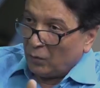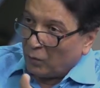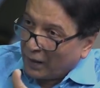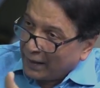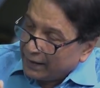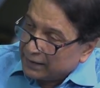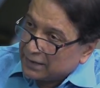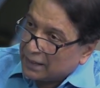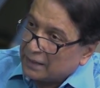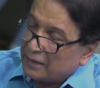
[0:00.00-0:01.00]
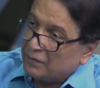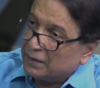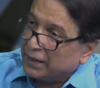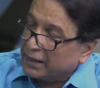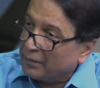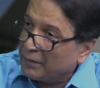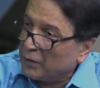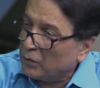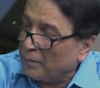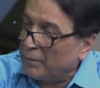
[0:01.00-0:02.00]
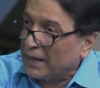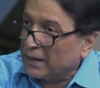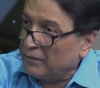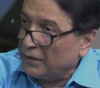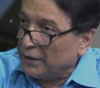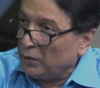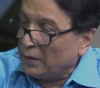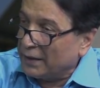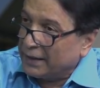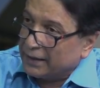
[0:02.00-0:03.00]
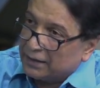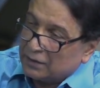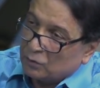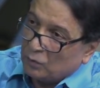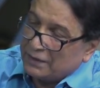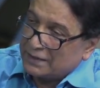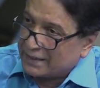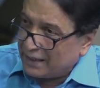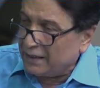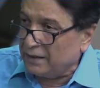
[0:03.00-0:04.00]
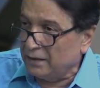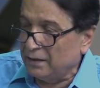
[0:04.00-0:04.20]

why exactly will they come into a battle with you and get their soldiers killed?